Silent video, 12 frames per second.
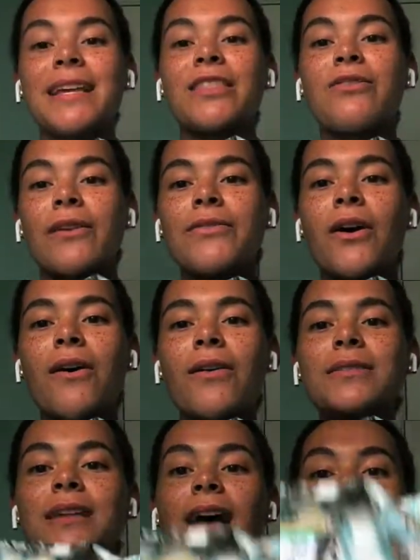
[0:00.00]
like thrift
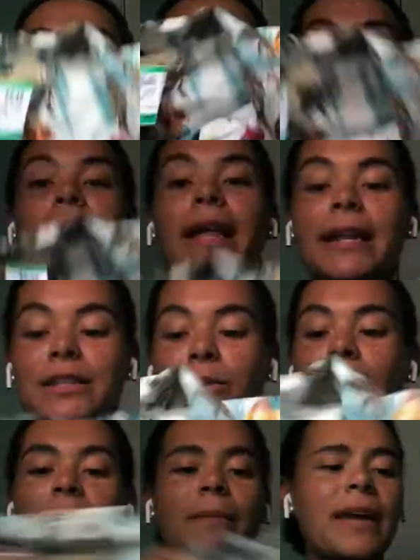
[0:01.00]
hauls. Um, I'm planning
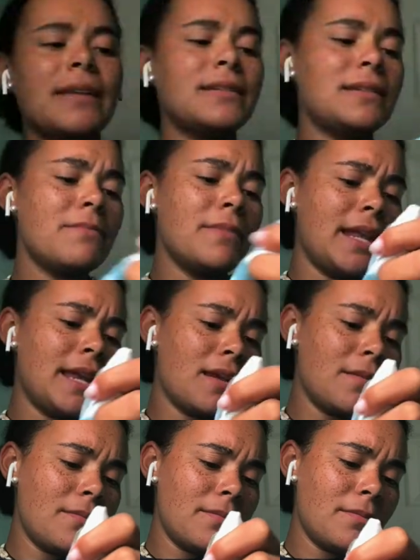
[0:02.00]
to wear it because it's a
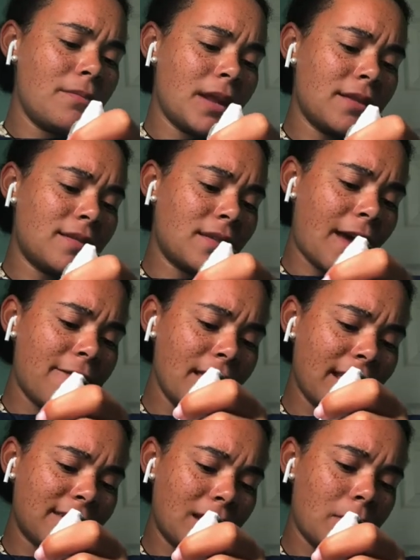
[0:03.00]
medium, but it's, I
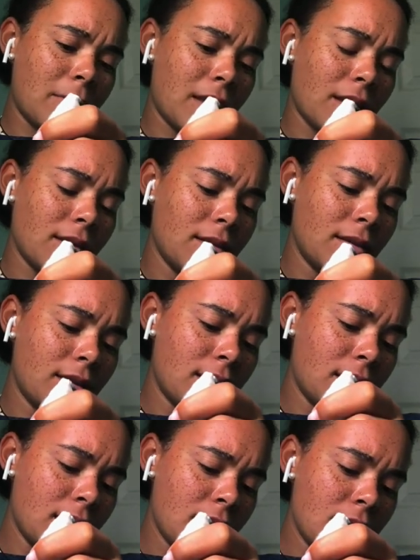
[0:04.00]
feel like it's going to be big.
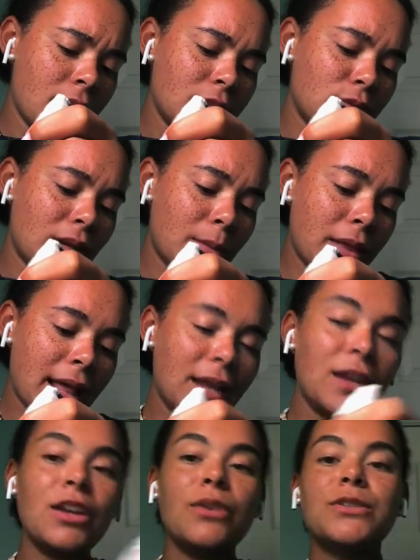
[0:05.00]
So what I'm
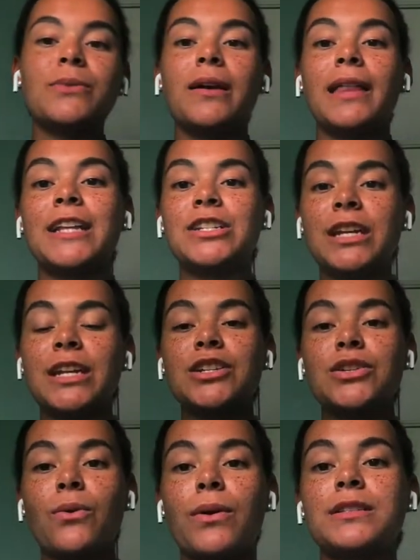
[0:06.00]
planning to do is wear like jean
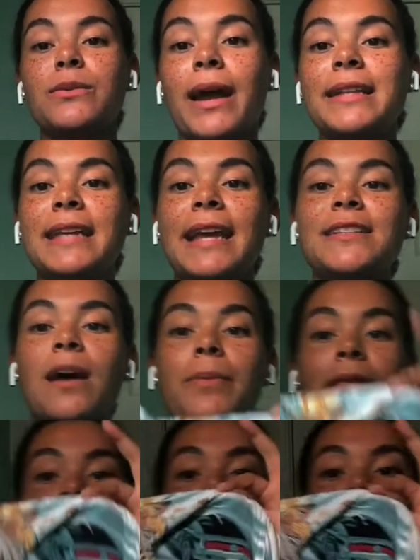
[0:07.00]
shorts, a white tank top, and then